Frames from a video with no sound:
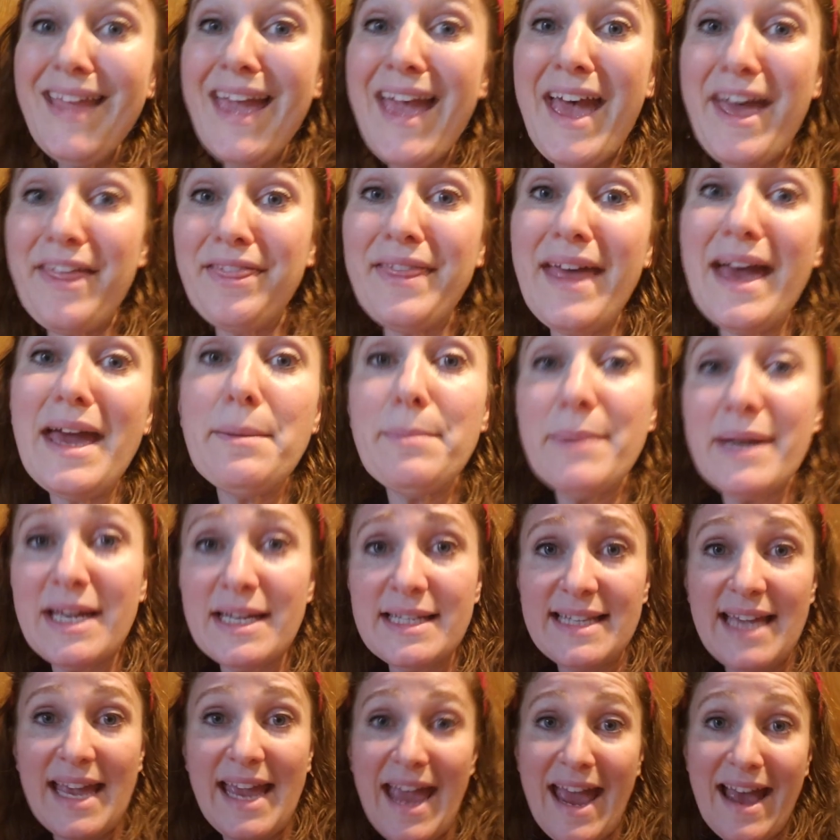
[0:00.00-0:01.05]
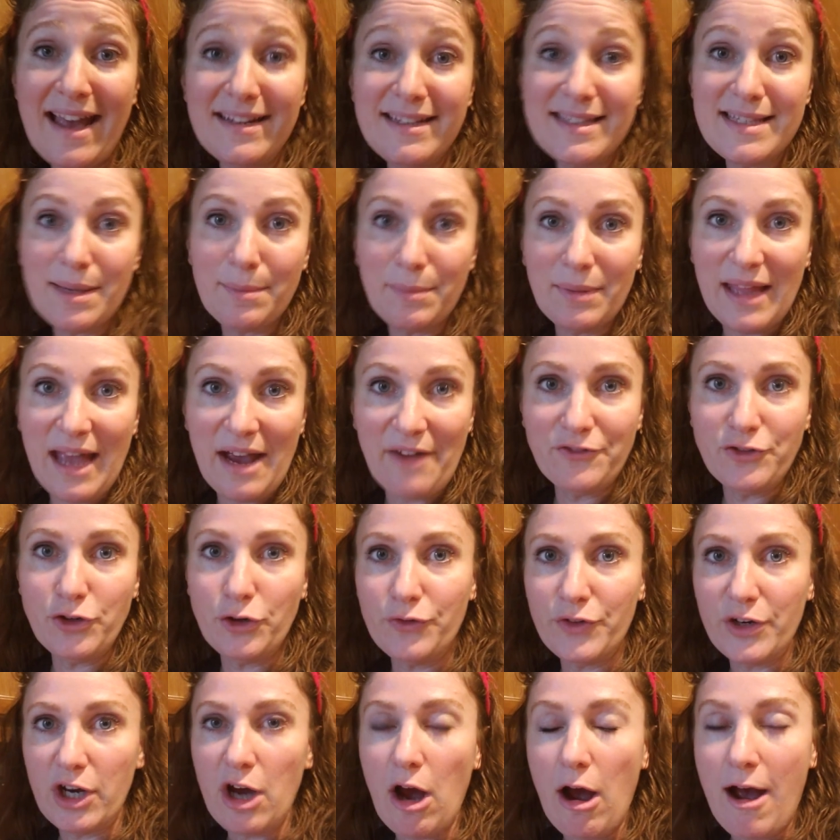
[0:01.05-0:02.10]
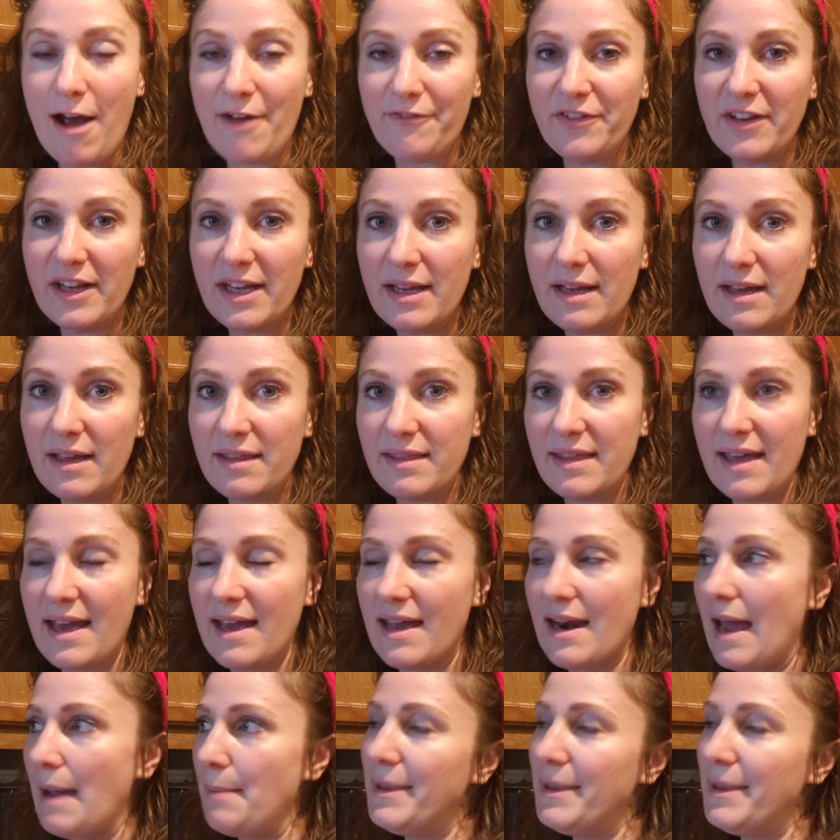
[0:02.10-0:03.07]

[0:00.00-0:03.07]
And then because I had some leftover coffee that,